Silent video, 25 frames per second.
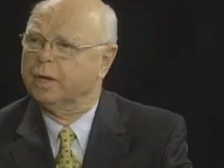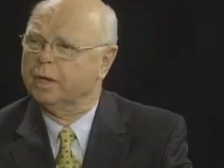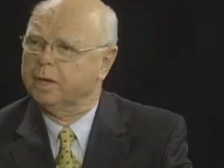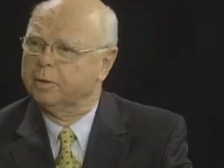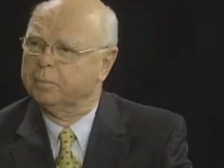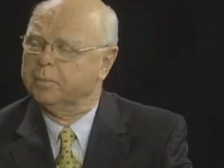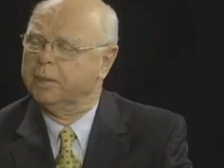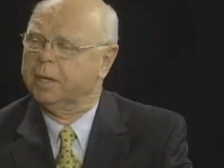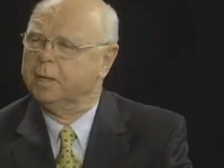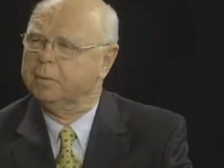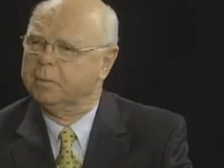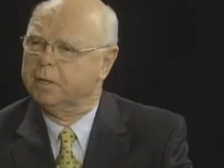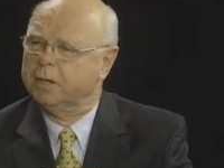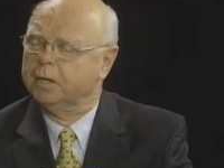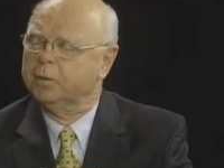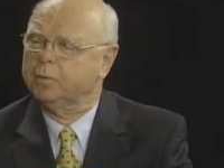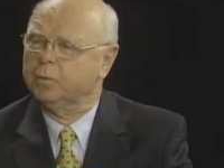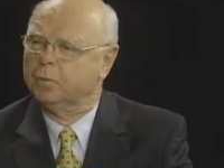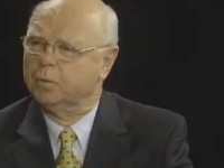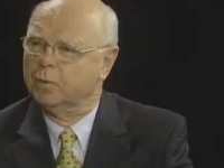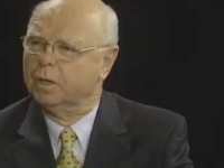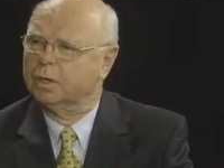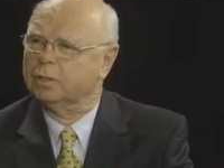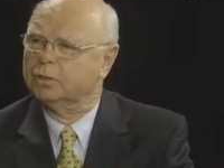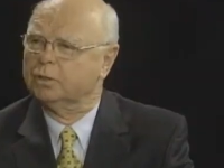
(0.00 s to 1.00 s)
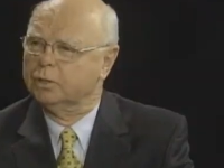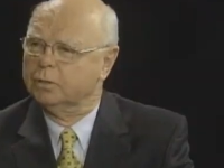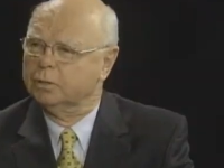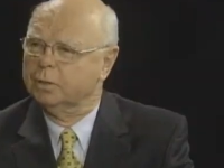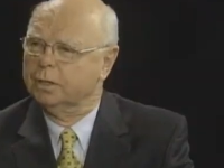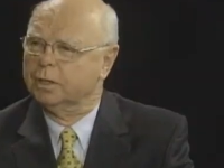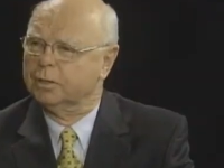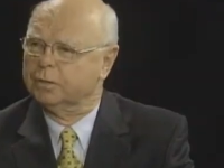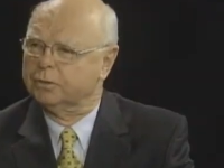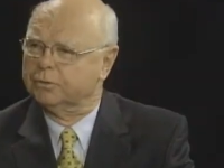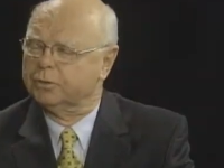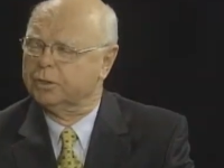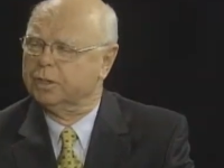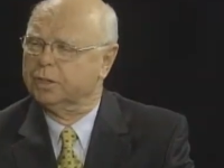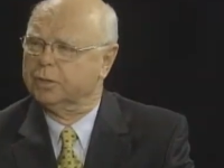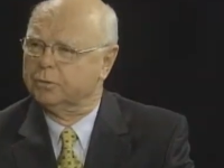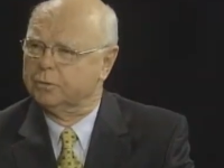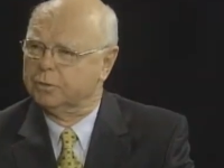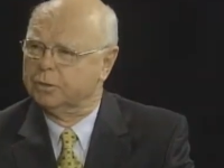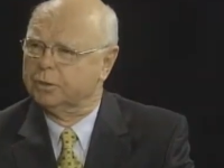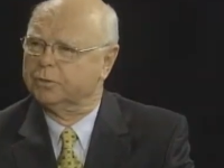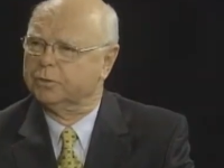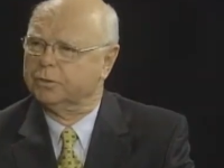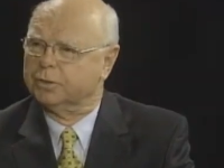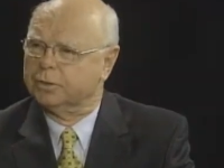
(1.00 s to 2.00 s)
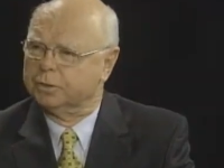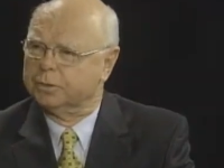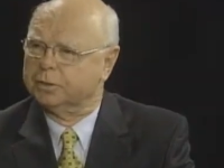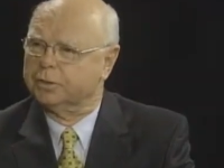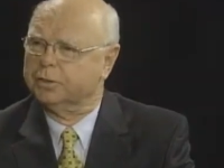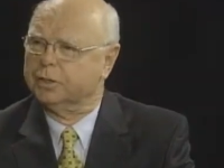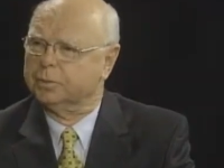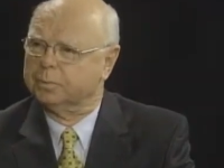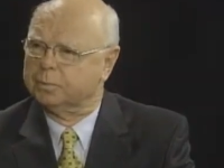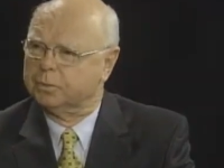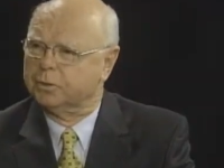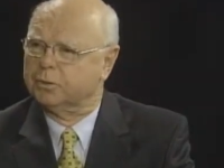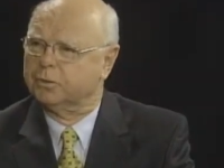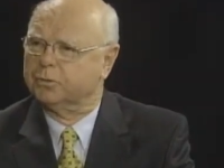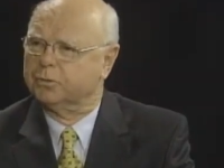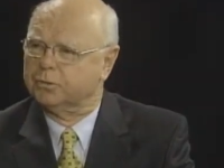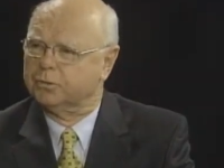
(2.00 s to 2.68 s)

and maybe one or two others that have recently come to the